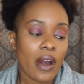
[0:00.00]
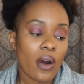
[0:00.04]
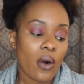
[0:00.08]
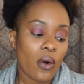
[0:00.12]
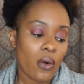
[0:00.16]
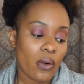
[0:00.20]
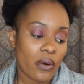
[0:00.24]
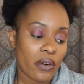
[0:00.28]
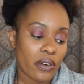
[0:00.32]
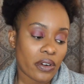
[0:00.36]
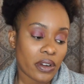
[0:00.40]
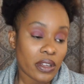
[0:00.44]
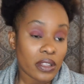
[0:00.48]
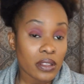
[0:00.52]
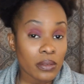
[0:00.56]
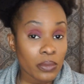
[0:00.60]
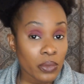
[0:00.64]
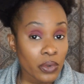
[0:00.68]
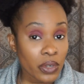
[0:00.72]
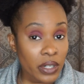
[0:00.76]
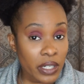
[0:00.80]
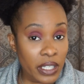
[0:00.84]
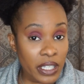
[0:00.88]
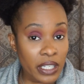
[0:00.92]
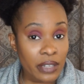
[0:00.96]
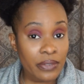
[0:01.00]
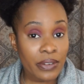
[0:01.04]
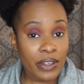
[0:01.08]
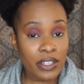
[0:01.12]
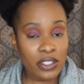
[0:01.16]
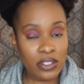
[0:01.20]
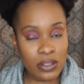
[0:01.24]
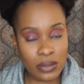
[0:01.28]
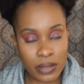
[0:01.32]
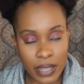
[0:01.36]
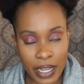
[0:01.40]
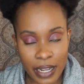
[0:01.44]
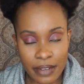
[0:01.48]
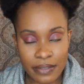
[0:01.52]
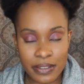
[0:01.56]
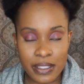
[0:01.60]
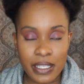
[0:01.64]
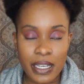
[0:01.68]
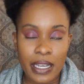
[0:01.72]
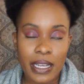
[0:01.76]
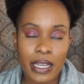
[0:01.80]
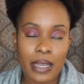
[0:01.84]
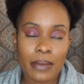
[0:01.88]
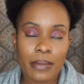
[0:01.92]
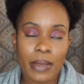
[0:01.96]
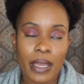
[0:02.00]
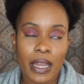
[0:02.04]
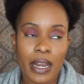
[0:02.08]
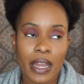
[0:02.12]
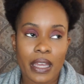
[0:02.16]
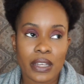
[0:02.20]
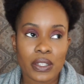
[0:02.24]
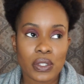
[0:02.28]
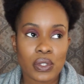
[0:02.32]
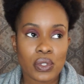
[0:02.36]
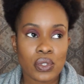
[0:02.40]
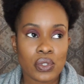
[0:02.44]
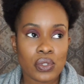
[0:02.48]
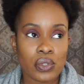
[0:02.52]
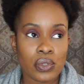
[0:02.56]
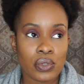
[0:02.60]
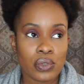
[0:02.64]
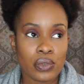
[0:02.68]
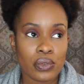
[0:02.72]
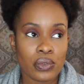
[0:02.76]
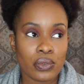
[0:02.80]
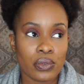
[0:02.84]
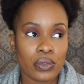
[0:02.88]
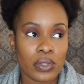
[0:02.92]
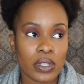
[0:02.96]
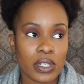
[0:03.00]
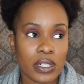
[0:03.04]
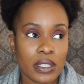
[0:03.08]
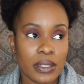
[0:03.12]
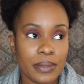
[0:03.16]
or in the morning if i do have time and i do